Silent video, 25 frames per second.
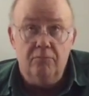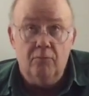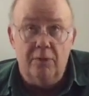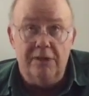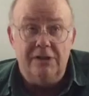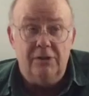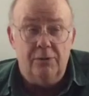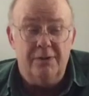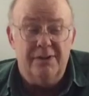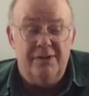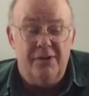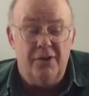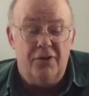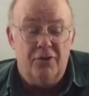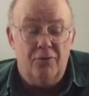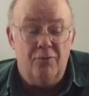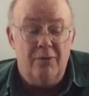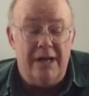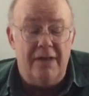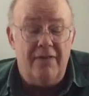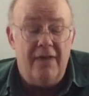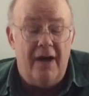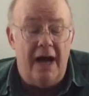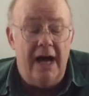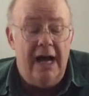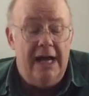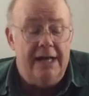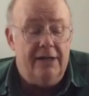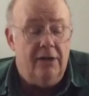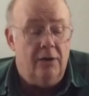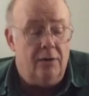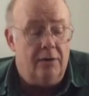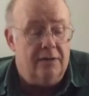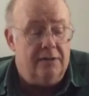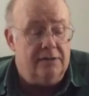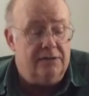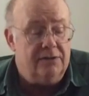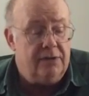which was the 3, the high
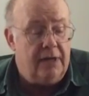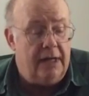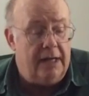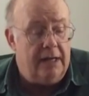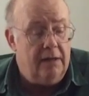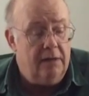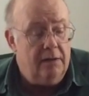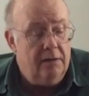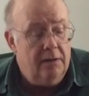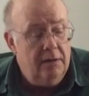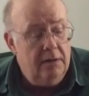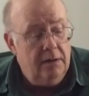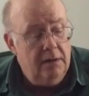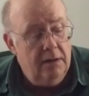note of the scale.